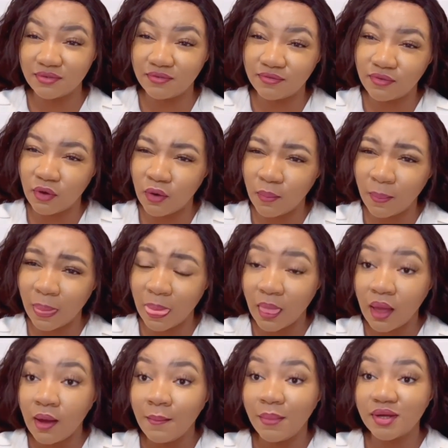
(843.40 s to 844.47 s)
form,
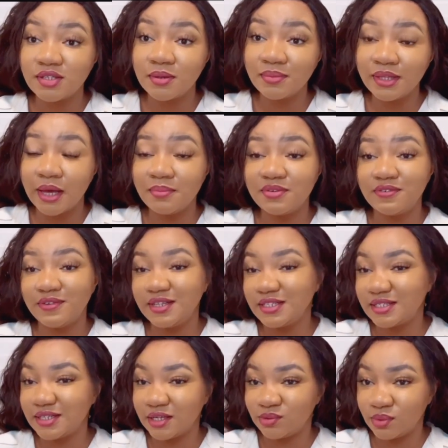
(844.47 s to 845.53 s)
but sometimes
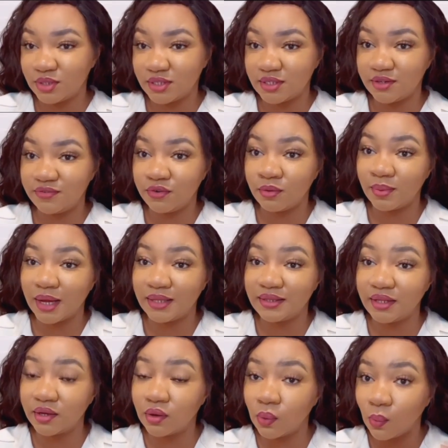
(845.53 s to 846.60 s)
filling the DS-160 form can
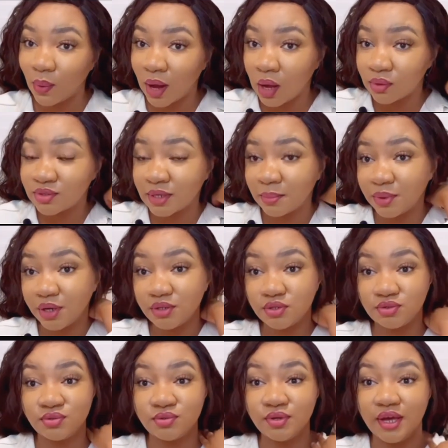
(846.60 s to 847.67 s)
take a while. So I'm going
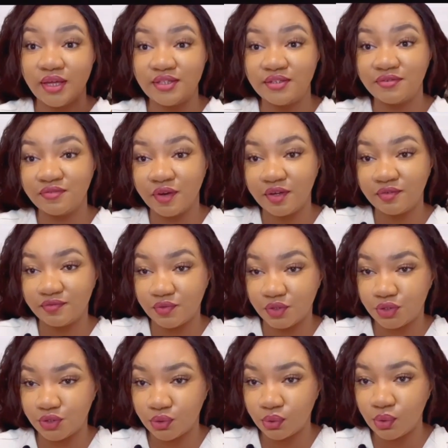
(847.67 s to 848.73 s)
to do a different
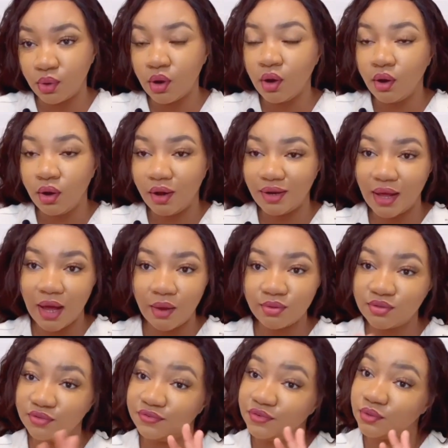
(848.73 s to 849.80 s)
video on how
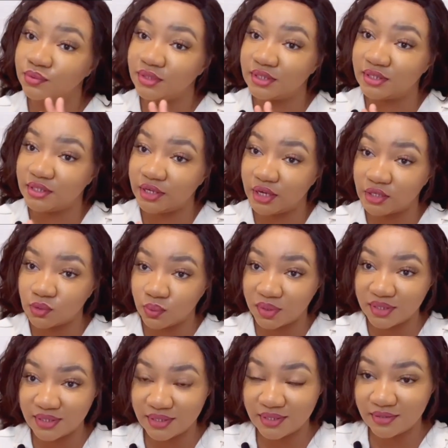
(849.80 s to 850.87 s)
to fill the
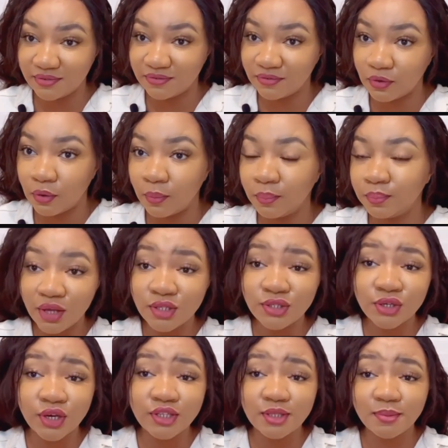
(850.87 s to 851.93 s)
DS-160 form. It's
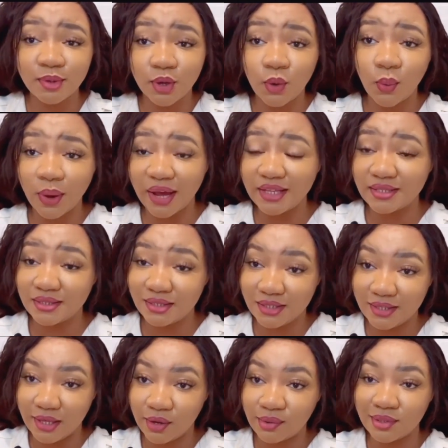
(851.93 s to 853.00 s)
going to be quite
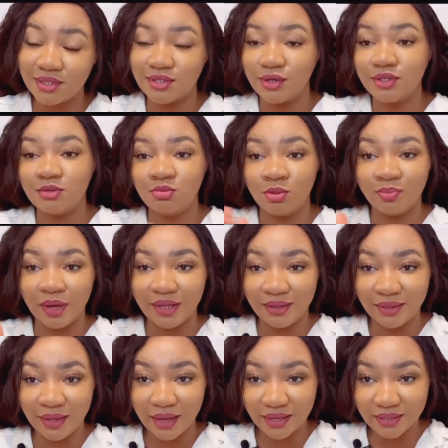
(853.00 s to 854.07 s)
detailed. It's going to be my
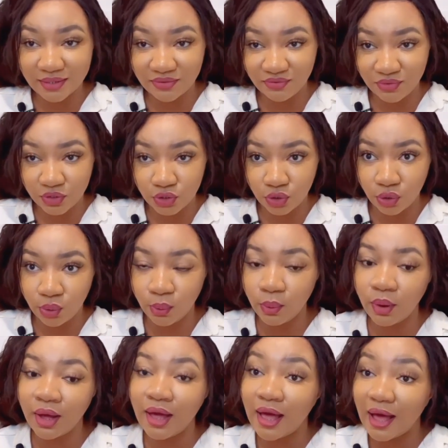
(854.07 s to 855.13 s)
next video
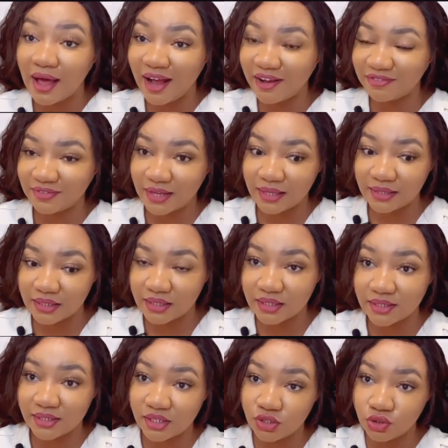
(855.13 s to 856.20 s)
after
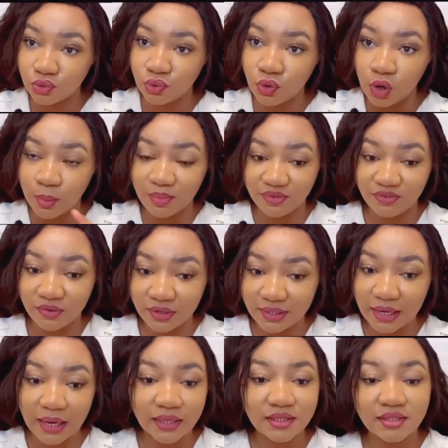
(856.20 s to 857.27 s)
this. This should go up before
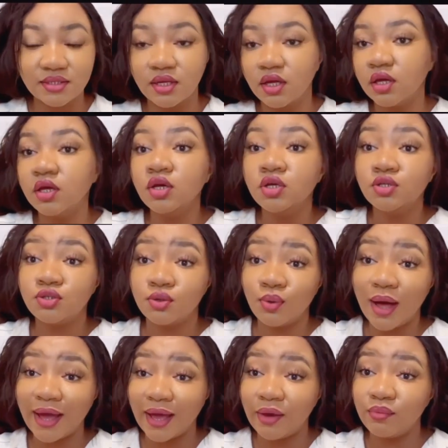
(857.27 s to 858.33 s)
that. So
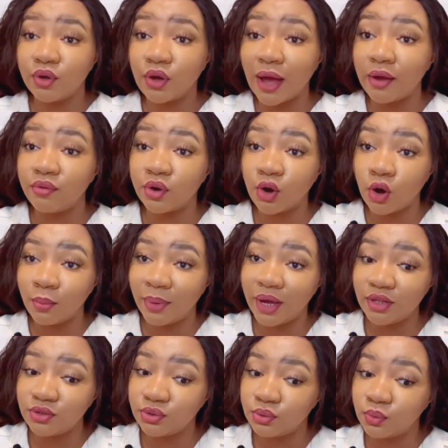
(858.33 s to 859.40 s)
I
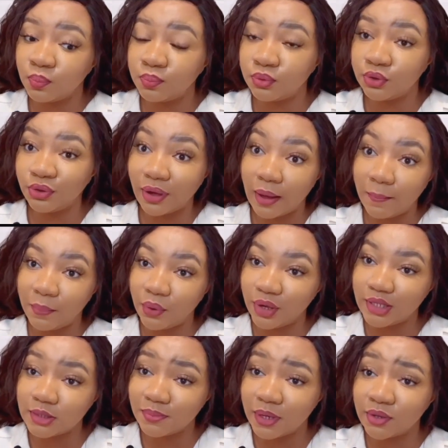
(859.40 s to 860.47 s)
recommend you book your
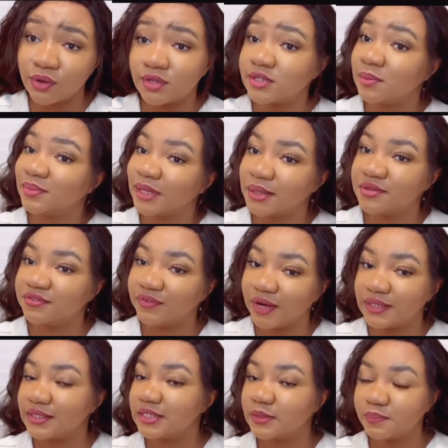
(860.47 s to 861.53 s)
appointment, because sometimes
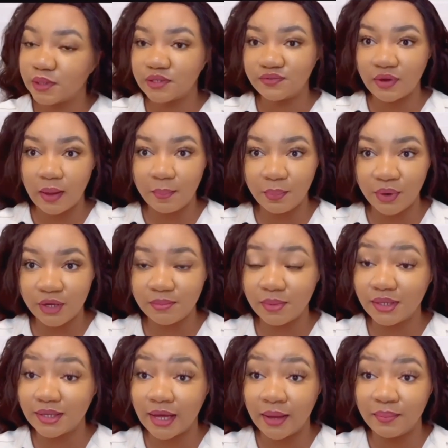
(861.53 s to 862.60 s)
finding space for
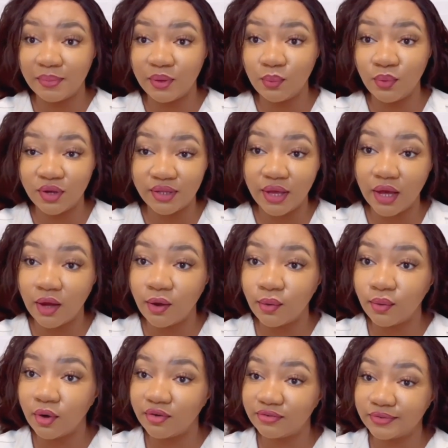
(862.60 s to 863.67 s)
appointment can be one
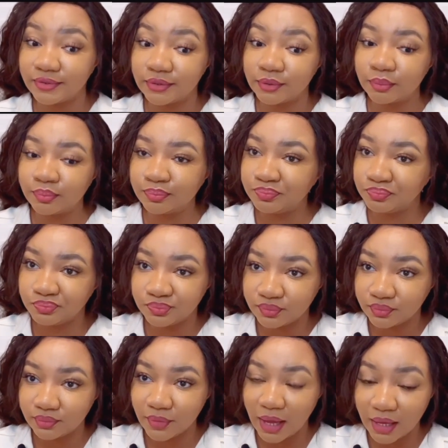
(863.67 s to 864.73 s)
hell of a
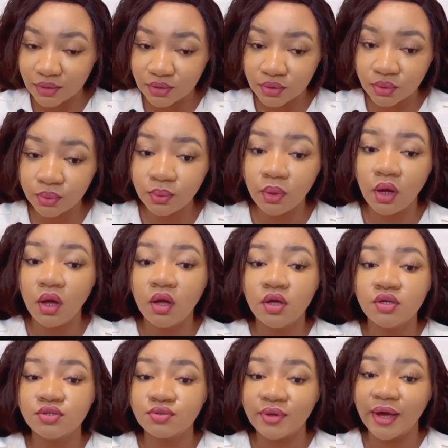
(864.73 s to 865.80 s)
hassle.
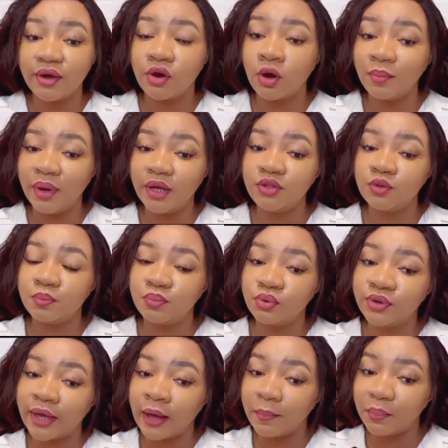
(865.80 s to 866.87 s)
So I recommend you
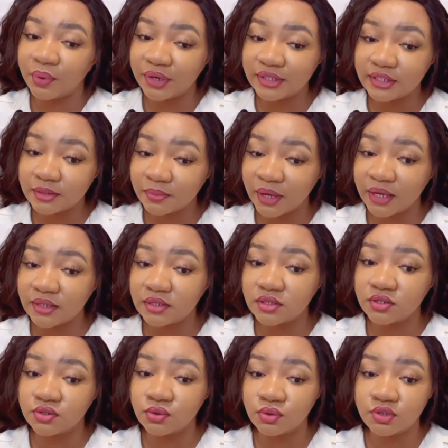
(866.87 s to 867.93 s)
book your appointment.
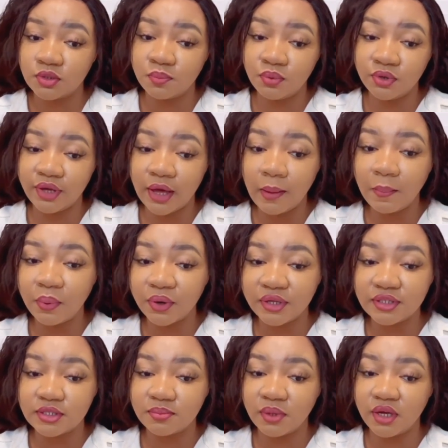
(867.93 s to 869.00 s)
So to book your
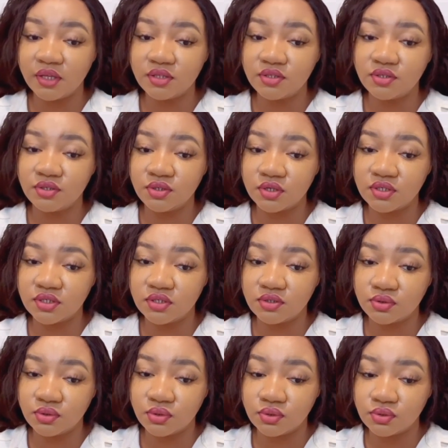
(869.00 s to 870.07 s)
appointment, you just need
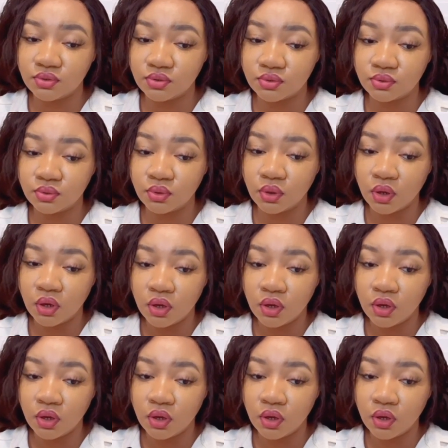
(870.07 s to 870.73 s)
to go to